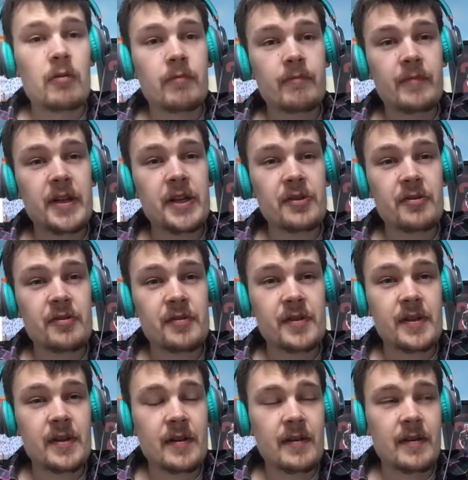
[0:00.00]

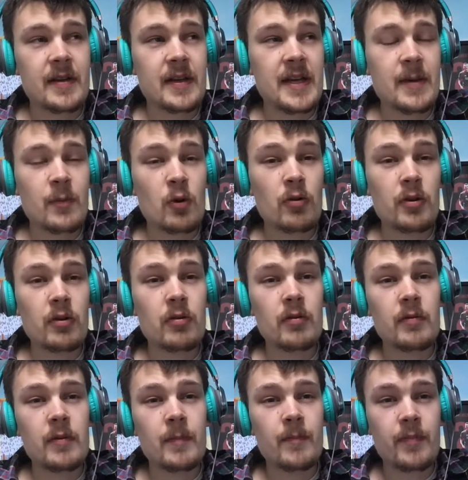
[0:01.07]
Rangers keep going
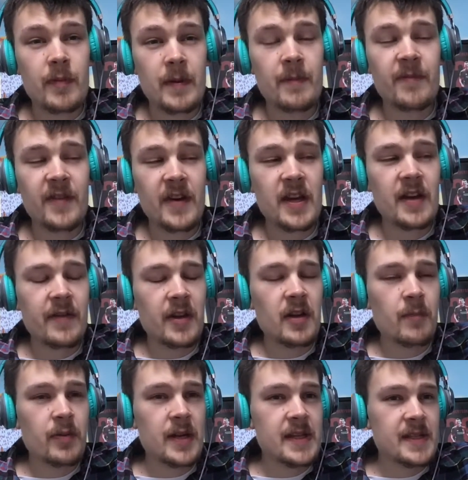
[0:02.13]
on very, very
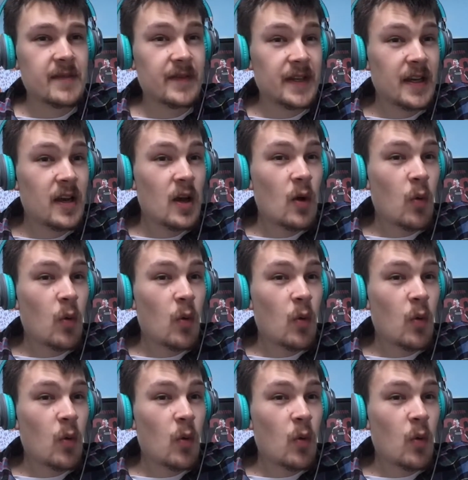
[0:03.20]
impressively.